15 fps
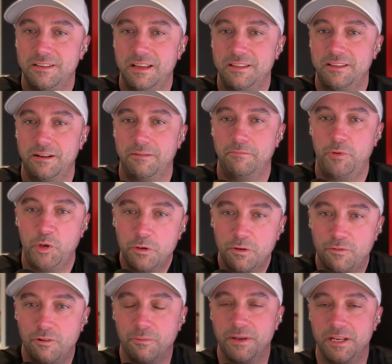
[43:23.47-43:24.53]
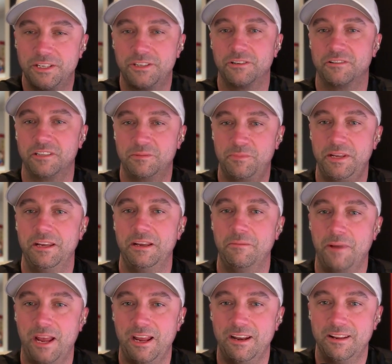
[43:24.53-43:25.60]
a beautiful picture is being
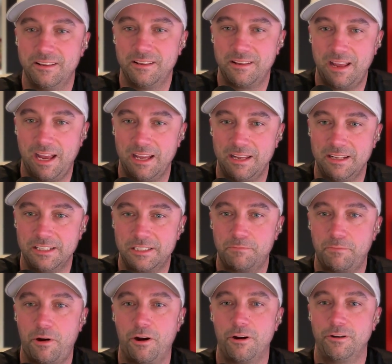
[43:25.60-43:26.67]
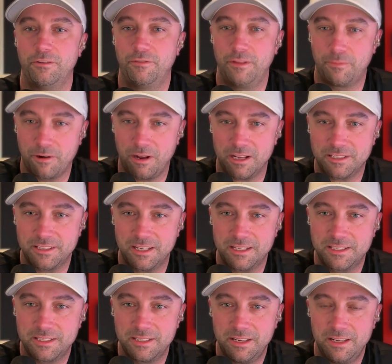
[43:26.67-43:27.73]
made, and it's part of the
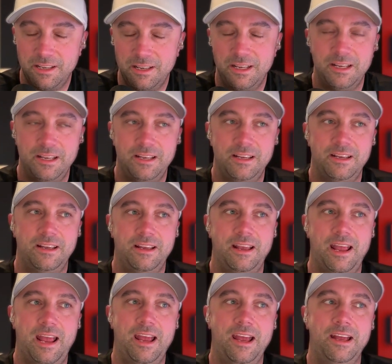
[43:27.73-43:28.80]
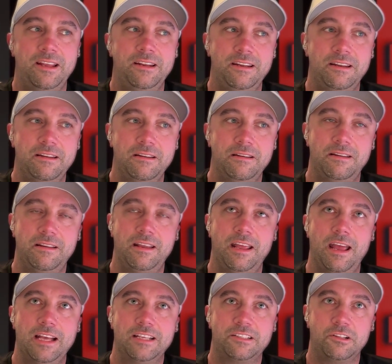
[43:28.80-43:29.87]
process. And
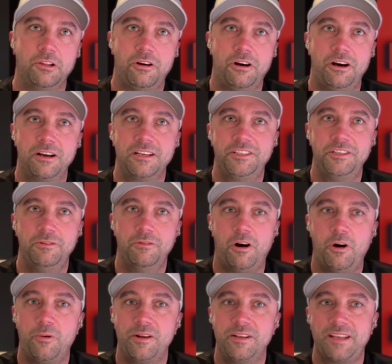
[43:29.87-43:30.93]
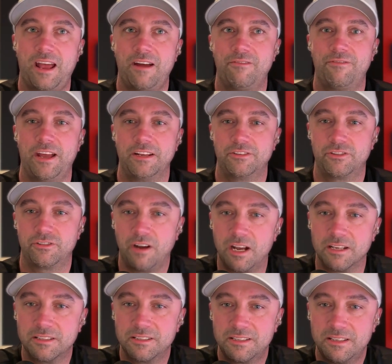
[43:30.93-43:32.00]
as long as you always have that
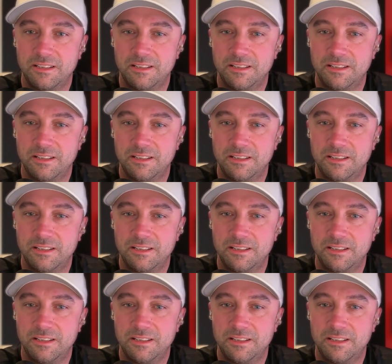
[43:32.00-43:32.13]
trust,